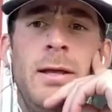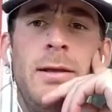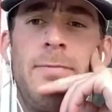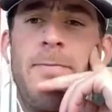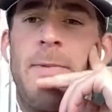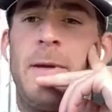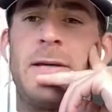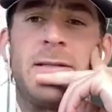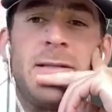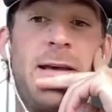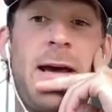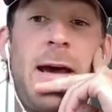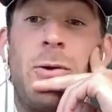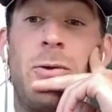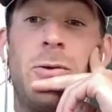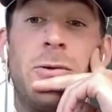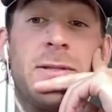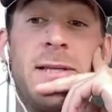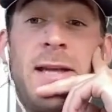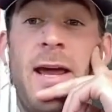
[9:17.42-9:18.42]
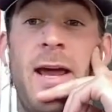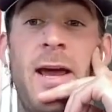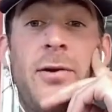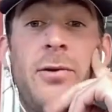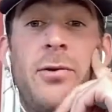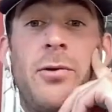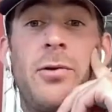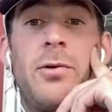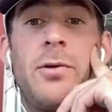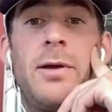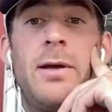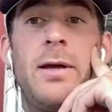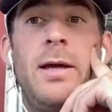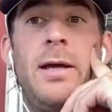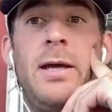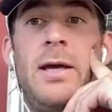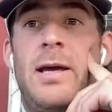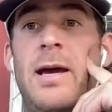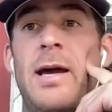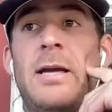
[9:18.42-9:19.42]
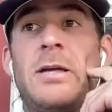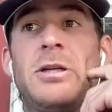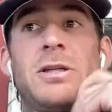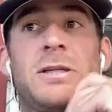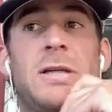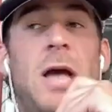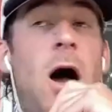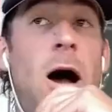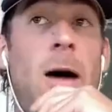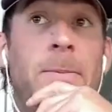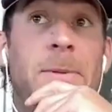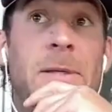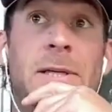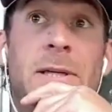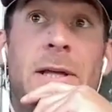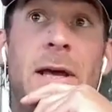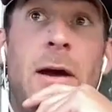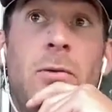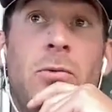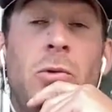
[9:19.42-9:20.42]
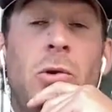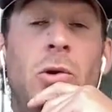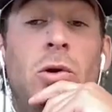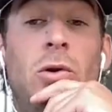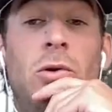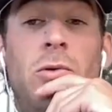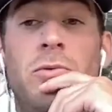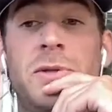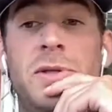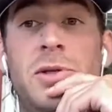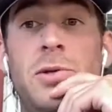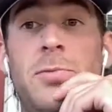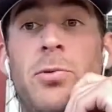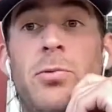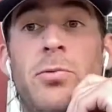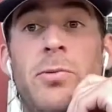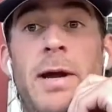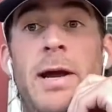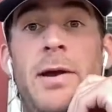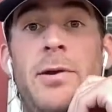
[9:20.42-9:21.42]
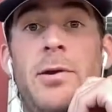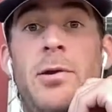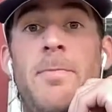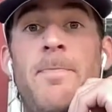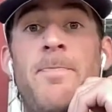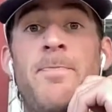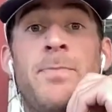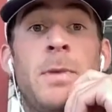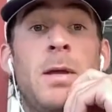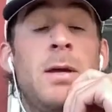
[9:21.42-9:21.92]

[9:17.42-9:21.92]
Because of that whole scandal, he kind of just hopped into that role. It was super random.